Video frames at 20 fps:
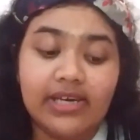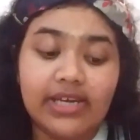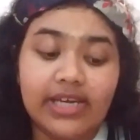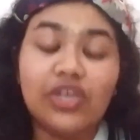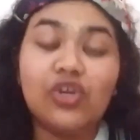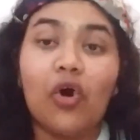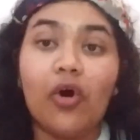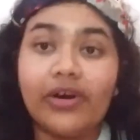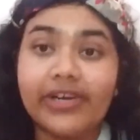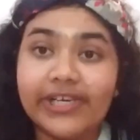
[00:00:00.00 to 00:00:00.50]

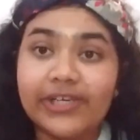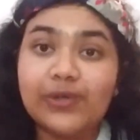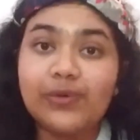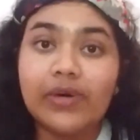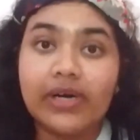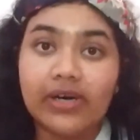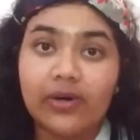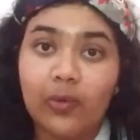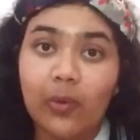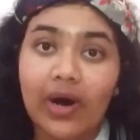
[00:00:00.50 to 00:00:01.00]
in order to
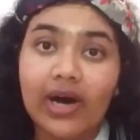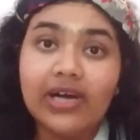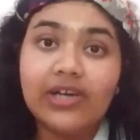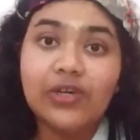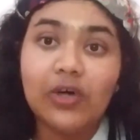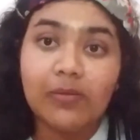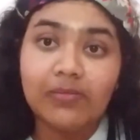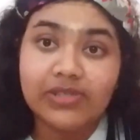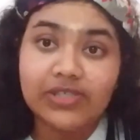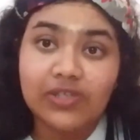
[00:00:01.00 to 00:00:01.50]
acquire
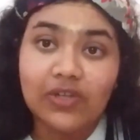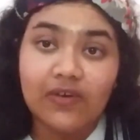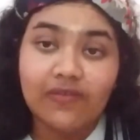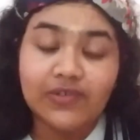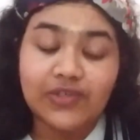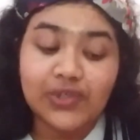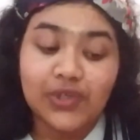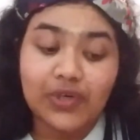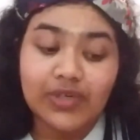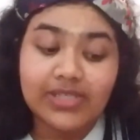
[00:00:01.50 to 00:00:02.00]
domicile
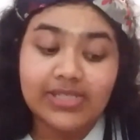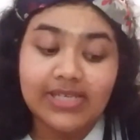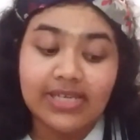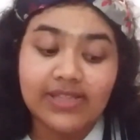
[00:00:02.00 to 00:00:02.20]
of choice.